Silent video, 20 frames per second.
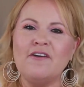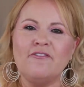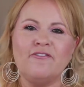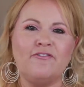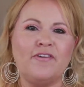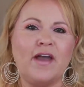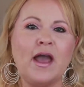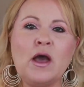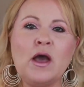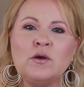
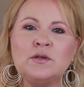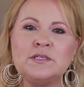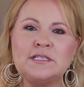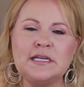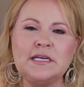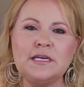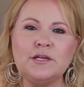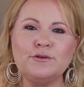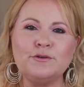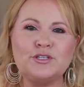found
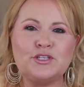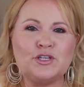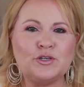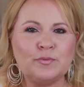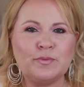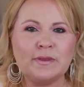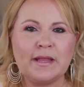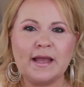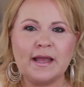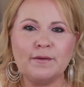in
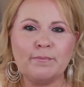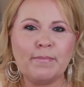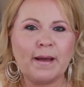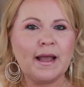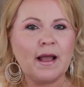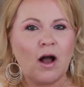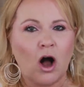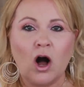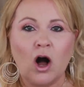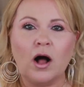YouTube land
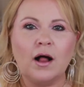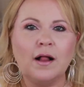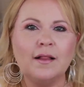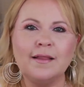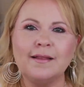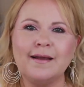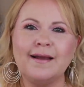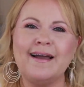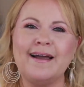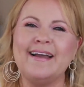by
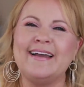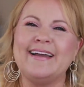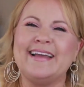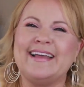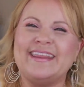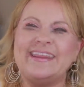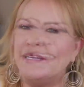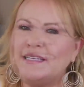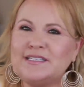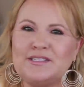all.
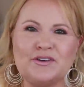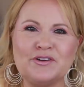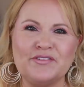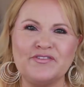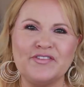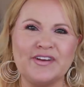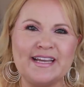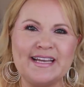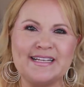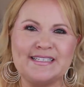Please don't
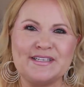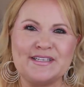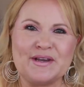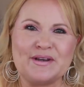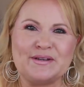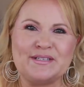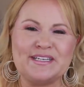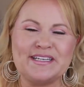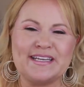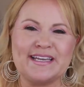forget to
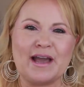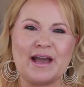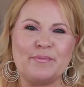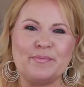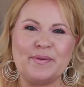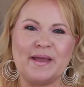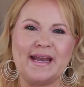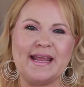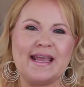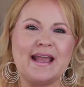go check out
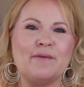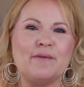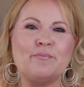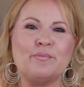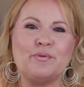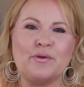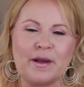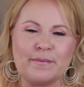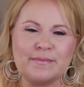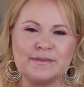Penny. I
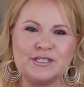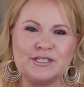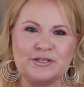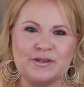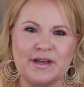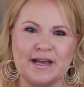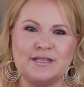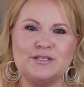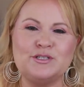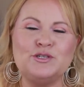promise you
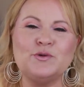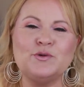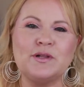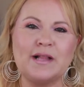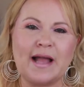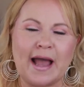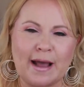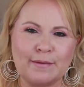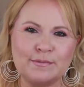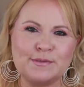guys, you
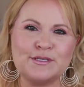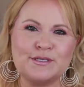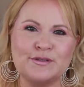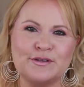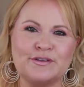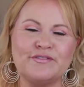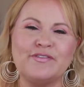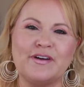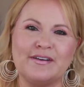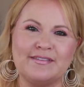will
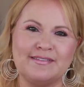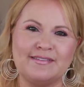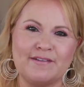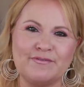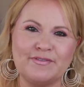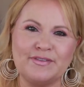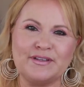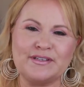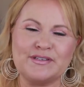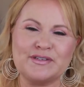absolutely fall in love
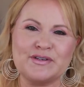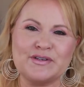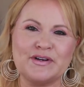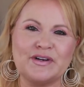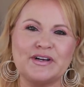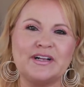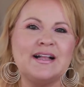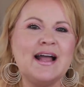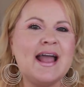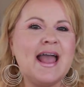with this
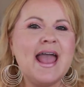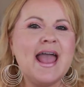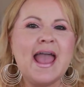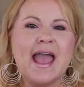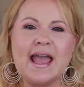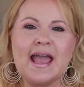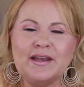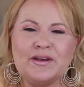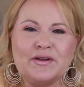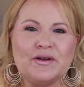girl,
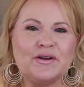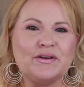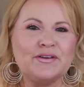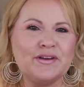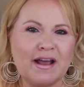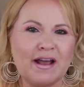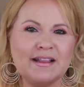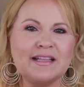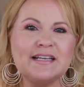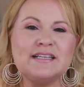and her
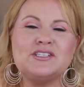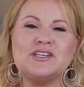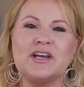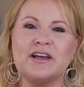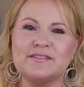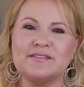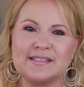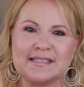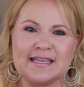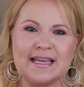knowledge
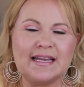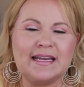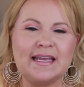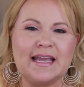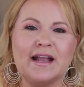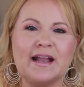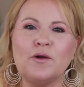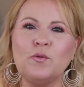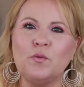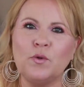of
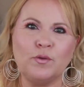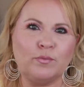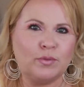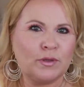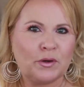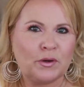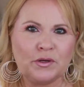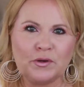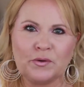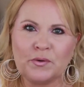skincare will
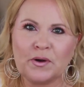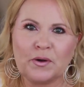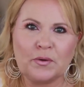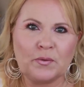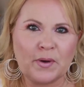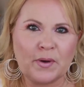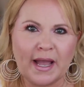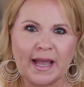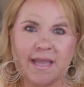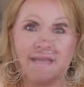blow you
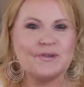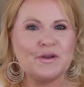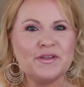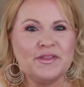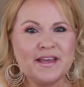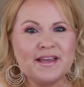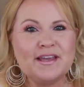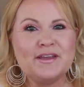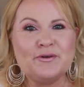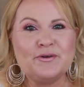away. So I
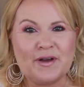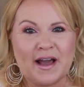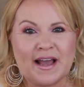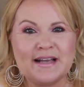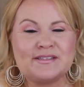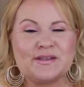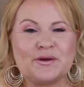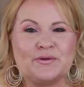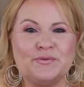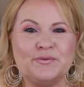think you
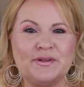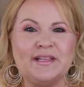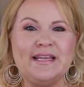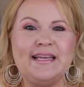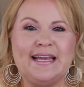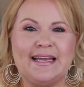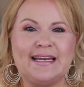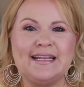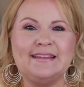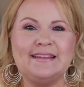guys are really
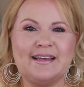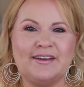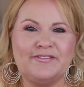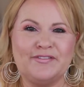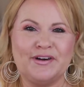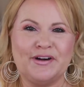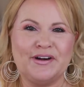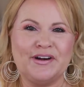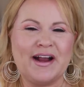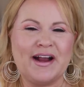gonna love
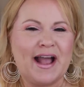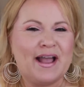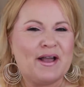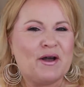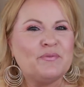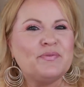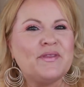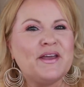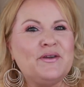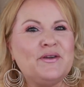her. I
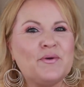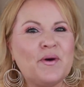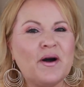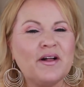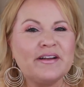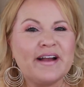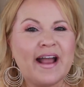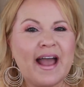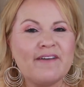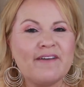hope that you
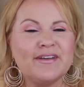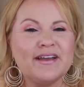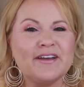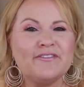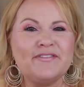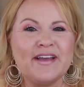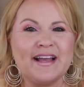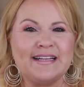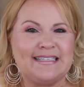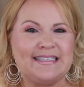all are having a
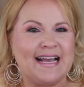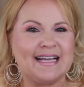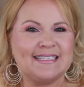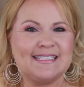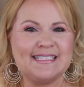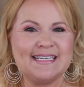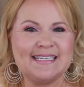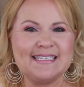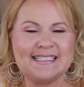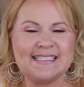
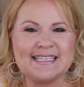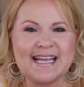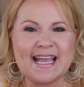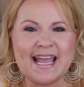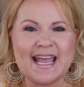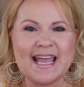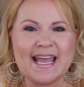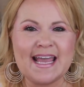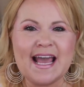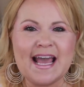fantastic
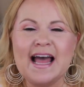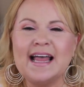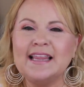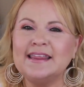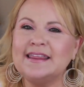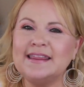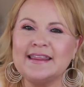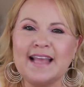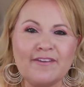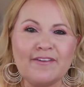day.
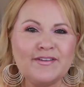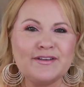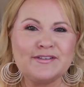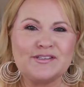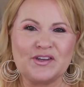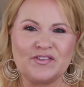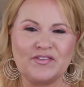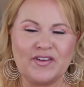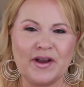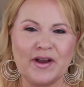Love you
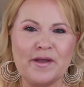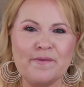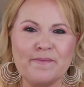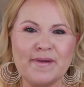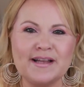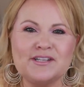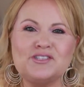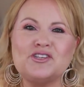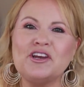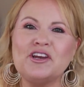so very
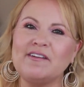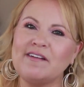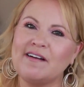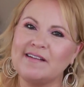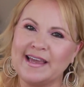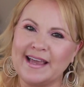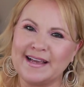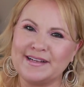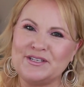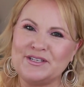much, and I'll
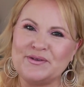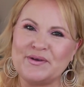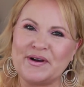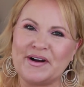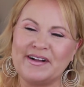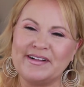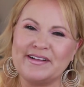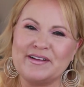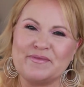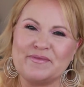catch you
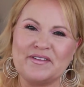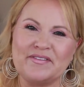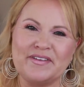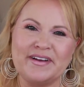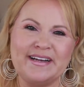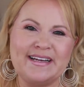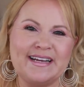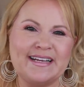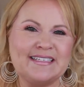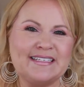all in my
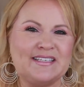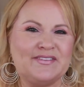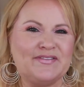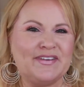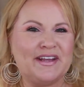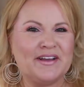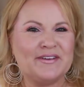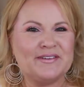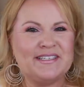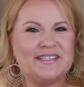very next
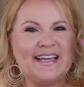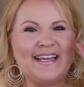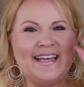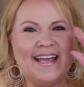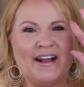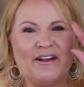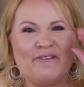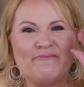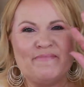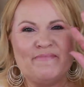video. Take
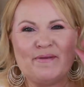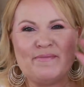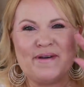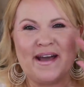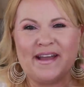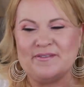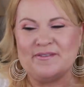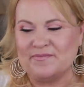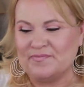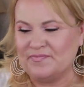care.
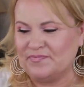Bye-bye.